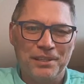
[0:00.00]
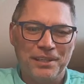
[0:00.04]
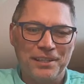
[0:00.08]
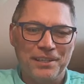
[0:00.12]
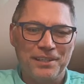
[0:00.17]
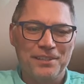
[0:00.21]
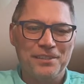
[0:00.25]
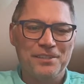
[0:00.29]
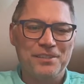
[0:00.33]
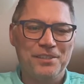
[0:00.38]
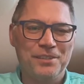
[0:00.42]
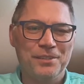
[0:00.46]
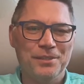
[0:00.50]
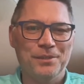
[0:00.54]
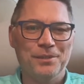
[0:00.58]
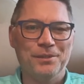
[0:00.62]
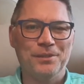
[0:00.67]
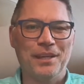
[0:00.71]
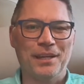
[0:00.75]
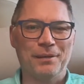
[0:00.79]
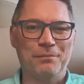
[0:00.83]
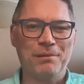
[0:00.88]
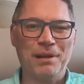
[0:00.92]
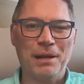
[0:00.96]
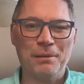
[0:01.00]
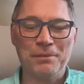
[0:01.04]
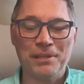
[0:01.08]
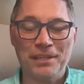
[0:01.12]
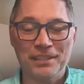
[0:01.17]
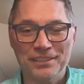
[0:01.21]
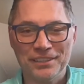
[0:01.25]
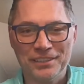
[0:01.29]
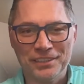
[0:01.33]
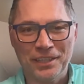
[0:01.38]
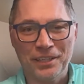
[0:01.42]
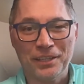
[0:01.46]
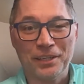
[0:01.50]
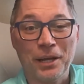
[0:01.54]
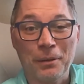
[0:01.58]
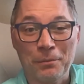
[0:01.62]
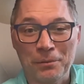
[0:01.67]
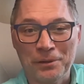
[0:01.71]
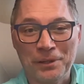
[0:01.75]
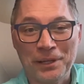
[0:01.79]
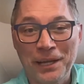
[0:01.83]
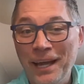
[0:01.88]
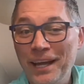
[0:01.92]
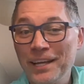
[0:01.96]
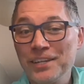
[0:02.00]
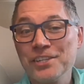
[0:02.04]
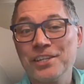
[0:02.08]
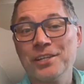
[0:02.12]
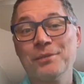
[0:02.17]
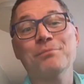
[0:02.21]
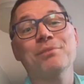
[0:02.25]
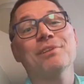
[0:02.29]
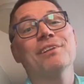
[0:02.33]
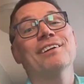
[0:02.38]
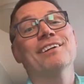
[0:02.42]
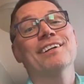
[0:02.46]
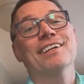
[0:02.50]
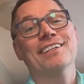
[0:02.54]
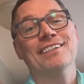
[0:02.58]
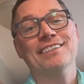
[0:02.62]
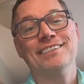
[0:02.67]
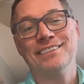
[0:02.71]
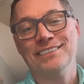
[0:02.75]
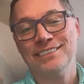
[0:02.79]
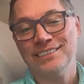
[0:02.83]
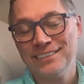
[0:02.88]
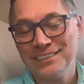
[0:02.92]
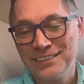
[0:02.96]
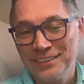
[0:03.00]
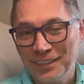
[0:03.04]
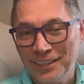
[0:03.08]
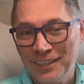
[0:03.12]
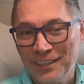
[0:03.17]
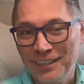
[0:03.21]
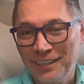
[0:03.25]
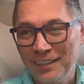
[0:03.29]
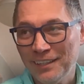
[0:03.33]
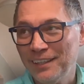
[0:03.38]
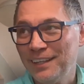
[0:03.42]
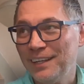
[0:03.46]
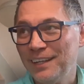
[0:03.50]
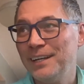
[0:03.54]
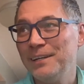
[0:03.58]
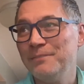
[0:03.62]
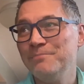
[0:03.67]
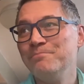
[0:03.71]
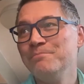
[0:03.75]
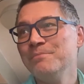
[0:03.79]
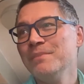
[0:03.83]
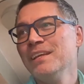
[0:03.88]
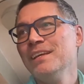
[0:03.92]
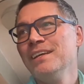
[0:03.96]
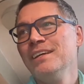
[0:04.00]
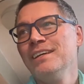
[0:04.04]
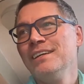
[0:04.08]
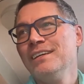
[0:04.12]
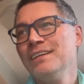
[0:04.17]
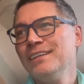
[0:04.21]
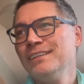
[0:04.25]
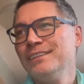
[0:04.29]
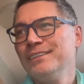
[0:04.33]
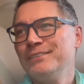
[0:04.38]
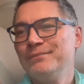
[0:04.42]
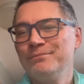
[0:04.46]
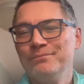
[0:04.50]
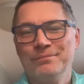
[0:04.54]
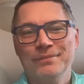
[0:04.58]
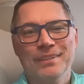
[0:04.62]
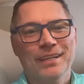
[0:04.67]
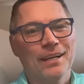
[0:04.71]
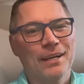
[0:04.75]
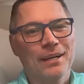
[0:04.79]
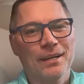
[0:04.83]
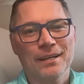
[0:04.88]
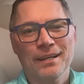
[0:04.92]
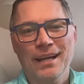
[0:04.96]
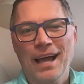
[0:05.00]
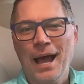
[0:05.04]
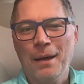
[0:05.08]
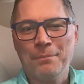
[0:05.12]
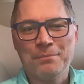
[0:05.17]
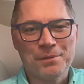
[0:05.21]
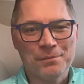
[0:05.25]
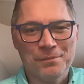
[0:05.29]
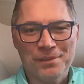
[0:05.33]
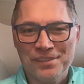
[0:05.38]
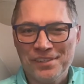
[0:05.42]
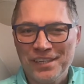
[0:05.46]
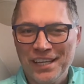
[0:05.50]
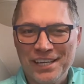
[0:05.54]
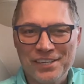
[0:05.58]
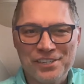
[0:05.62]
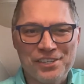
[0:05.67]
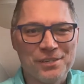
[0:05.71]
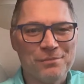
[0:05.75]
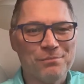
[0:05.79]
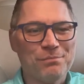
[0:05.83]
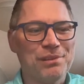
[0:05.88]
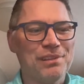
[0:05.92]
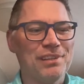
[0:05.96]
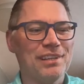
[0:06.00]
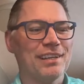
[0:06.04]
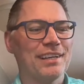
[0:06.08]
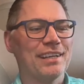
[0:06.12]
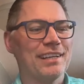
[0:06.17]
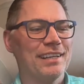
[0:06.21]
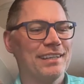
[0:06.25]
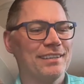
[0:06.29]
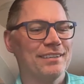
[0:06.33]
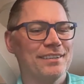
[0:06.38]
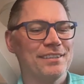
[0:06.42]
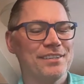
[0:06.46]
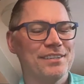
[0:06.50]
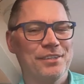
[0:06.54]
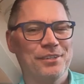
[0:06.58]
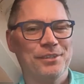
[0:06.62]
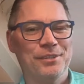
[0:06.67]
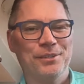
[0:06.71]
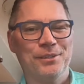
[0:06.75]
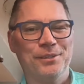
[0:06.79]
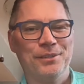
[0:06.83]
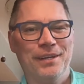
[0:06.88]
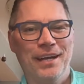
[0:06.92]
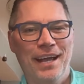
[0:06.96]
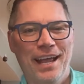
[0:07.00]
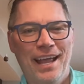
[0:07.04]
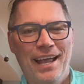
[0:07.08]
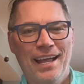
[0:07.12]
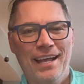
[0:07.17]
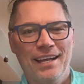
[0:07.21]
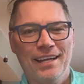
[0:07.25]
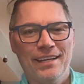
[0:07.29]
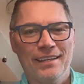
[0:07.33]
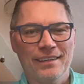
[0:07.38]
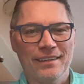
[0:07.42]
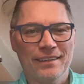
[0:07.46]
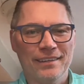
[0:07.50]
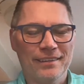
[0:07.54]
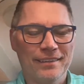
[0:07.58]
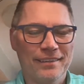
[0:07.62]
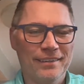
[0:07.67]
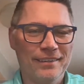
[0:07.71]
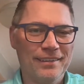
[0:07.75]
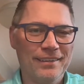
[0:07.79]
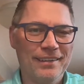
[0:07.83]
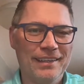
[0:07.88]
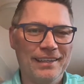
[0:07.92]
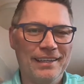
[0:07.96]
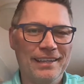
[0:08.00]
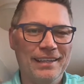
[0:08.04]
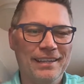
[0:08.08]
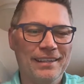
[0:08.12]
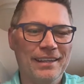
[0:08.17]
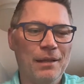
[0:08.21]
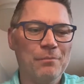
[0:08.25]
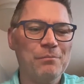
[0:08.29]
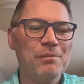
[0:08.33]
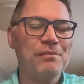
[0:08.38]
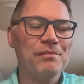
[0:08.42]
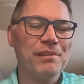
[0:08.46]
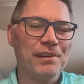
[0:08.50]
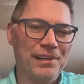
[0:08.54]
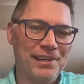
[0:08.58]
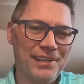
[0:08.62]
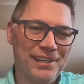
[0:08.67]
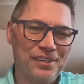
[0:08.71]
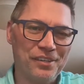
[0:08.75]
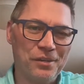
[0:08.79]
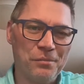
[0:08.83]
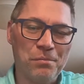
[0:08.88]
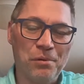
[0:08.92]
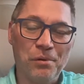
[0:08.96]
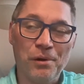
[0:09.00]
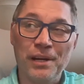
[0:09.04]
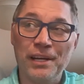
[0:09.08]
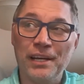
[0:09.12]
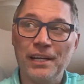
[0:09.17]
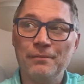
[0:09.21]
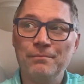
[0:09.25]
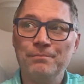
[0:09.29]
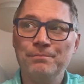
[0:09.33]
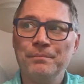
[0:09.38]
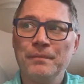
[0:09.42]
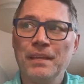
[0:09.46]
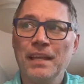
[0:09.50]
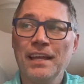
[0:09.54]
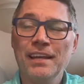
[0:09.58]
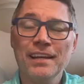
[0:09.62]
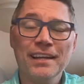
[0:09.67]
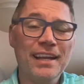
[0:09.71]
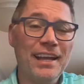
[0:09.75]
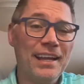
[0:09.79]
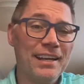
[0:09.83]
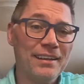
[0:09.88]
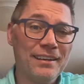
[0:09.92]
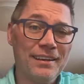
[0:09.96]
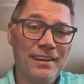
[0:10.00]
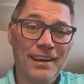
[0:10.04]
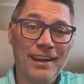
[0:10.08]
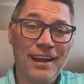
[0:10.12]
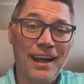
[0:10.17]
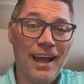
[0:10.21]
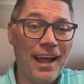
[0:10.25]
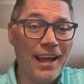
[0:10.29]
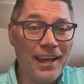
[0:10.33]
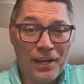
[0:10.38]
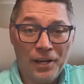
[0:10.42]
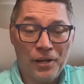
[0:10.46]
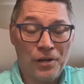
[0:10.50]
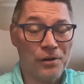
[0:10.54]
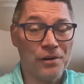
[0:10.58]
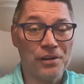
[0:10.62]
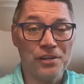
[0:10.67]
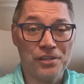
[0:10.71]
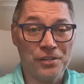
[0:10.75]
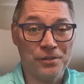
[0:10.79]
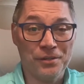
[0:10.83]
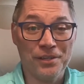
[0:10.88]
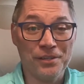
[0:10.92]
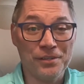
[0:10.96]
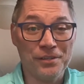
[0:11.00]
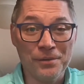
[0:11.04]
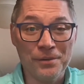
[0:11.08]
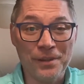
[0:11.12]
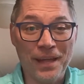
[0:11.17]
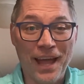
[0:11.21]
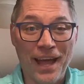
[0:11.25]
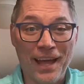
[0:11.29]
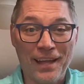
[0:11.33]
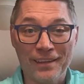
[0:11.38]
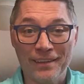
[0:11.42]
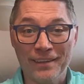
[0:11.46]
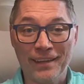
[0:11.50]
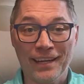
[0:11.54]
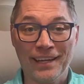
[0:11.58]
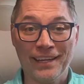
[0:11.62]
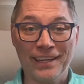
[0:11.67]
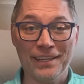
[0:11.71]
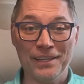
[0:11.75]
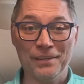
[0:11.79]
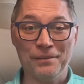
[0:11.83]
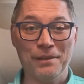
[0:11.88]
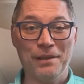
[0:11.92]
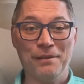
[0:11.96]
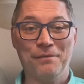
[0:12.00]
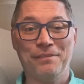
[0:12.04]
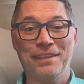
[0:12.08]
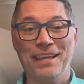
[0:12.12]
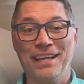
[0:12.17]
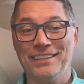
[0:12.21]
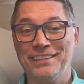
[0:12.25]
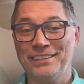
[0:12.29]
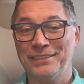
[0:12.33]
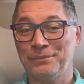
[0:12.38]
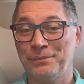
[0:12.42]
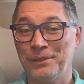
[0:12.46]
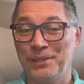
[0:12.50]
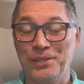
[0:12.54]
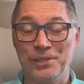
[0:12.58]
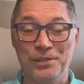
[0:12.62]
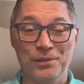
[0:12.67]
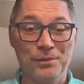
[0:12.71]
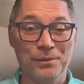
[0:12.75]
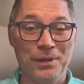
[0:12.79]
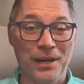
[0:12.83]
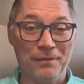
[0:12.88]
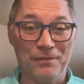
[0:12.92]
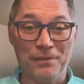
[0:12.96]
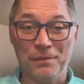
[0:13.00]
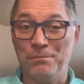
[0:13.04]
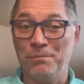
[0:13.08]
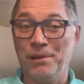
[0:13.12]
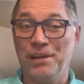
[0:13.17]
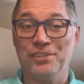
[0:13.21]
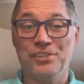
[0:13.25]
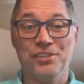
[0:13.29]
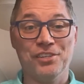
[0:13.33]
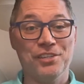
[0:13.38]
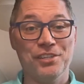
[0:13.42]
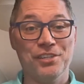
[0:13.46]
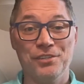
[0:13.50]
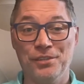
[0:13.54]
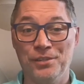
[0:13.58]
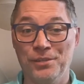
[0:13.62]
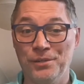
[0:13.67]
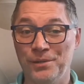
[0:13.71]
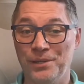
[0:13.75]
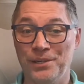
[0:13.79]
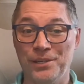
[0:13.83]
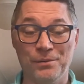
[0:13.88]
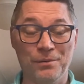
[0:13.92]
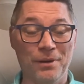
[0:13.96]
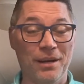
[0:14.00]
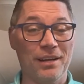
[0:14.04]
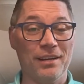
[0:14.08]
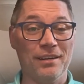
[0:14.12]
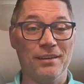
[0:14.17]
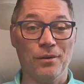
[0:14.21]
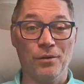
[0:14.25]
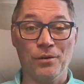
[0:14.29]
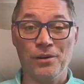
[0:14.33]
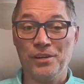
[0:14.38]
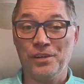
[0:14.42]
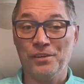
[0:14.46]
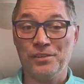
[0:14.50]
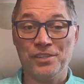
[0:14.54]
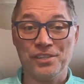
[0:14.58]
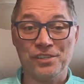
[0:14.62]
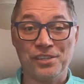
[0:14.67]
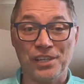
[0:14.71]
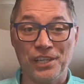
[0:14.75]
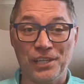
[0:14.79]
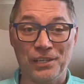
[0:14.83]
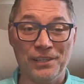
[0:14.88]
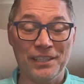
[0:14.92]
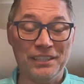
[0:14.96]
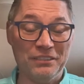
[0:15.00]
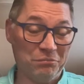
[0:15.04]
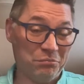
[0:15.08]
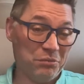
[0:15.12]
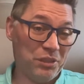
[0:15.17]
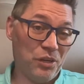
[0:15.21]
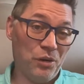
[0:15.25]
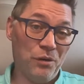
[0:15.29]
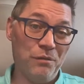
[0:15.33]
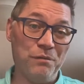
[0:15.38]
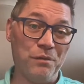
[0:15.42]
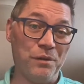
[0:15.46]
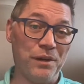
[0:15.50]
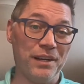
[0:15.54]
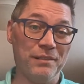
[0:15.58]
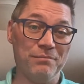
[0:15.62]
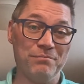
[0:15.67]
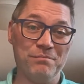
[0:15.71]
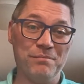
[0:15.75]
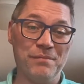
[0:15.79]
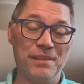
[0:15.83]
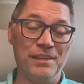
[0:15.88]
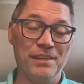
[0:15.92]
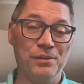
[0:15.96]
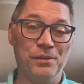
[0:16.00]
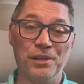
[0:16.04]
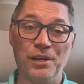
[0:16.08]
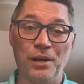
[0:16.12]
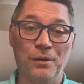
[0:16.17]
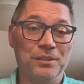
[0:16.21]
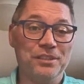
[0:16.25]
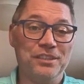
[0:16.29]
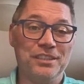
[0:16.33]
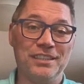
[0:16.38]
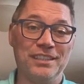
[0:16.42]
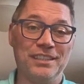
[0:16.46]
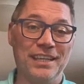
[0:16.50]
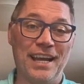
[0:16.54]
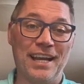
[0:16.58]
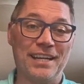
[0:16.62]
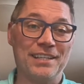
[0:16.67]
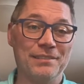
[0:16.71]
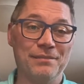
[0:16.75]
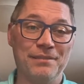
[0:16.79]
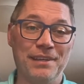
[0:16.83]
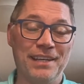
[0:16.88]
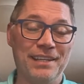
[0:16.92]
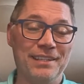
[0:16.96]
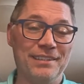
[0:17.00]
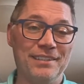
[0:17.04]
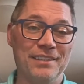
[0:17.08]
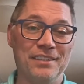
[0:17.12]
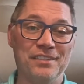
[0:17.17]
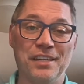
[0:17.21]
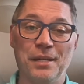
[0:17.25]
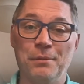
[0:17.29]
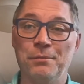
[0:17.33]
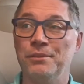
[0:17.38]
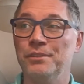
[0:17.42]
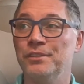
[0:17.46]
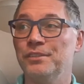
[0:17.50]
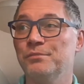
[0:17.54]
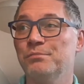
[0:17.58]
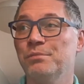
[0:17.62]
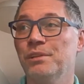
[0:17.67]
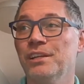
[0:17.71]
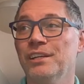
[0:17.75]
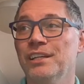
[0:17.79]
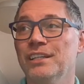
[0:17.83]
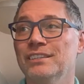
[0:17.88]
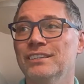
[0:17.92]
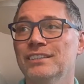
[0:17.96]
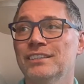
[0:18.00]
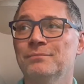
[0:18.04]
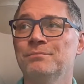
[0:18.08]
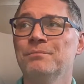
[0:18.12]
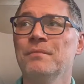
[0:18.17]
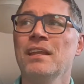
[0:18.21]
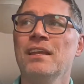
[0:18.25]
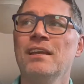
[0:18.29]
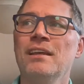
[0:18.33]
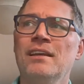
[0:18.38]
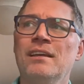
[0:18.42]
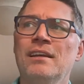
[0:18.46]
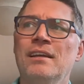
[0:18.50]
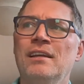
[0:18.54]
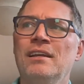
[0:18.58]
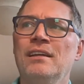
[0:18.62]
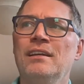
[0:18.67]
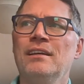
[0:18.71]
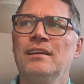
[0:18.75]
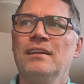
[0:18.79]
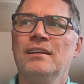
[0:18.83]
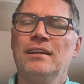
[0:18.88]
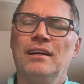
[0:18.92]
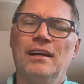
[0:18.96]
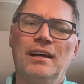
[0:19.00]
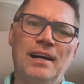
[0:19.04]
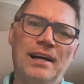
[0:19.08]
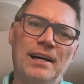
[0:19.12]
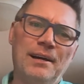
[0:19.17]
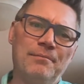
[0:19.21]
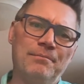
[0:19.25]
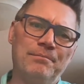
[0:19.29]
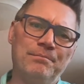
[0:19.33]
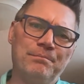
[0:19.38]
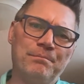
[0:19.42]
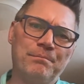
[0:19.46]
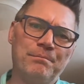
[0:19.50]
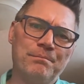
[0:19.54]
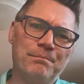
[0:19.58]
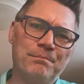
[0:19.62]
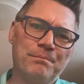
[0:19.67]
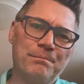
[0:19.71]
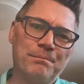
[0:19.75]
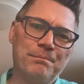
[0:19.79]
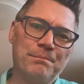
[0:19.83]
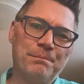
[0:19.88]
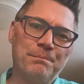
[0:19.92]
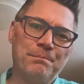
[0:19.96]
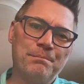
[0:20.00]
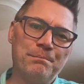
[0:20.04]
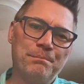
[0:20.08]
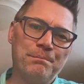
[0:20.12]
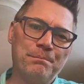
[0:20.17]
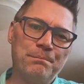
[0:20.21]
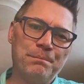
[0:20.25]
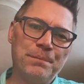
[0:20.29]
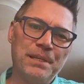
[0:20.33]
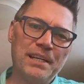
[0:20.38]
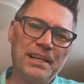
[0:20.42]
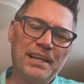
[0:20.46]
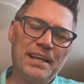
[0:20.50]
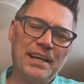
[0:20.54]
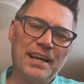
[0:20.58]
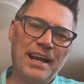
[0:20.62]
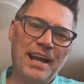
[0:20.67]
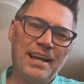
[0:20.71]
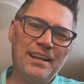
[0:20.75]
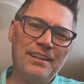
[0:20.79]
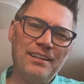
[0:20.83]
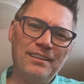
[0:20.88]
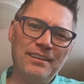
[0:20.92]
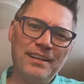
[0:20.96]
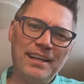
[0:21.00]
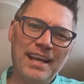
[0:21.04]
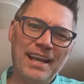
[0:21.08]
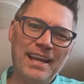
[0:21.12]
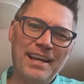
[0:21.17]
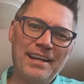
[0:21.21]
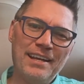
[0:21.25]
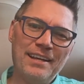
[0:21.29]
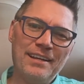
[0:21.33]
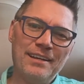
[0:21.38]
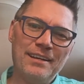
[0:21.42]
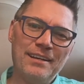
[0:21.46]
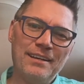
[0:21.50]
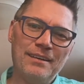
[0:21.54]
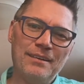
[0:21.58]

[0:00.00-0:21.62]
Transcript: or two, like probably install a couple caching plugins, install optimization plugin or two, and then be very disappointed. And again, I encourage you to do that. Like, if that's what you have the budget to do and you want, or you're just curious, go for it. You can always deactivate and disable those plugins. But again, I look at it